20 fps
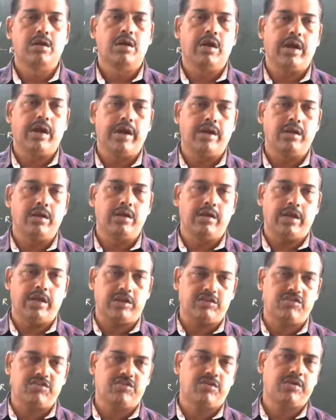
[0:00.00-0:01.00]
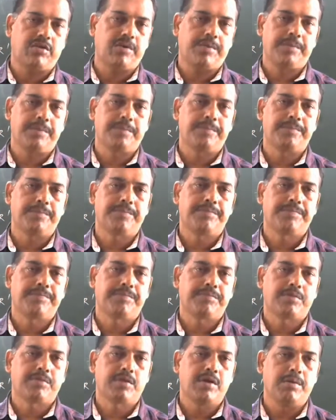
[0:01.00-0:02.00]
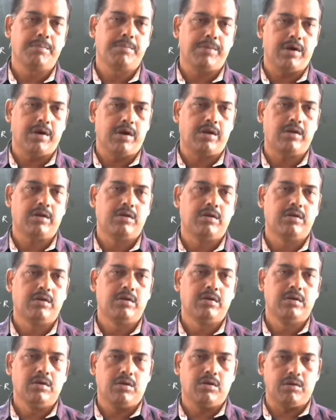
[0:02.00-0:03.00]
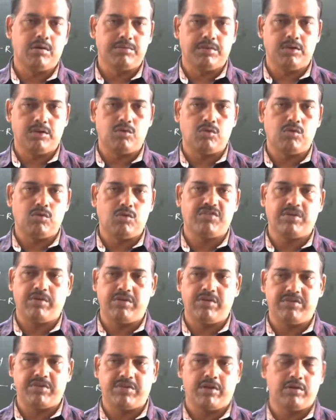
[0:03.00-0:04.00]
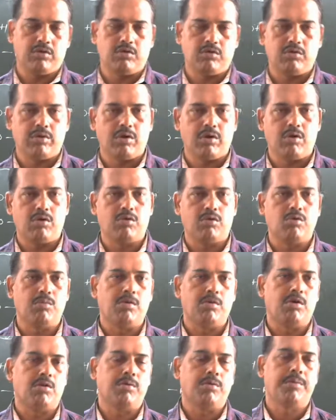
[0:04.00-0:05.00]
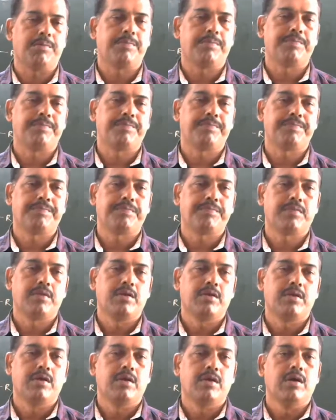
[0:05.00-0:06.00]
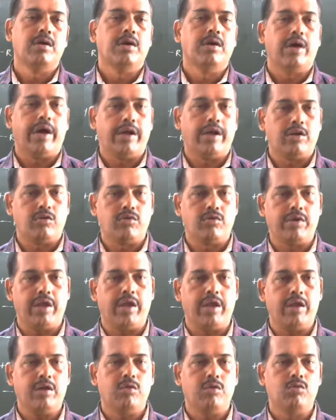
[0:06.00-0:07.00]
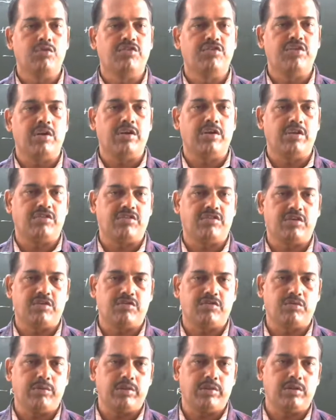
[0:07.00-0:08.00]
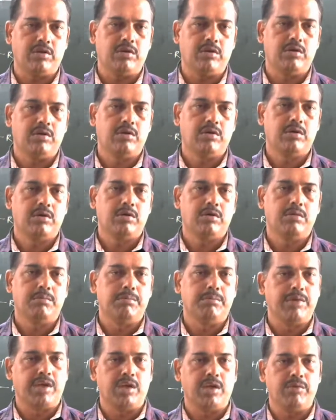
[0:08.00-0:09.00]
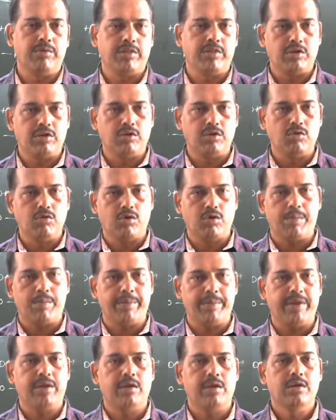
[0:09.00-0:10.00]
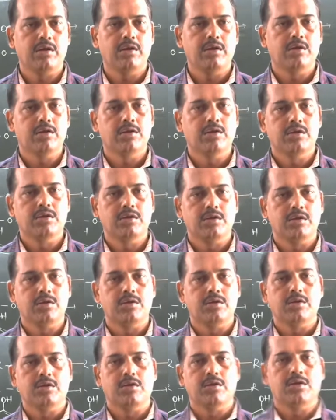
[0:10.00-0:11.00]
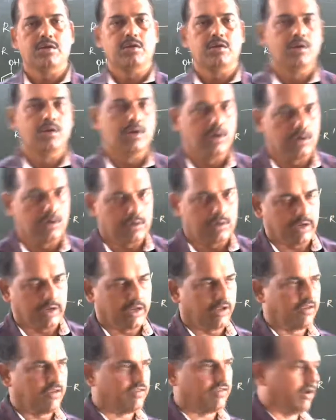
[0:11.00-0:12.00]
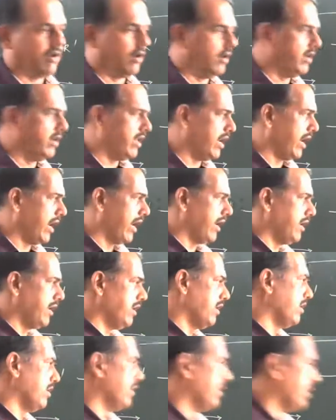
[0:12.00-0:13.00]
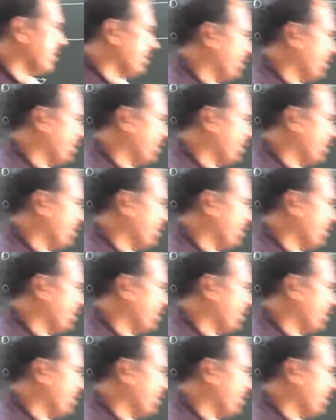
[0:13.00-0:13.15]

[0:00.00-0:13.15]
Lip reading: and the next part of the notes I will send today or tomorrow. And today we shall discuss begin with a new topic, that is aldehyde,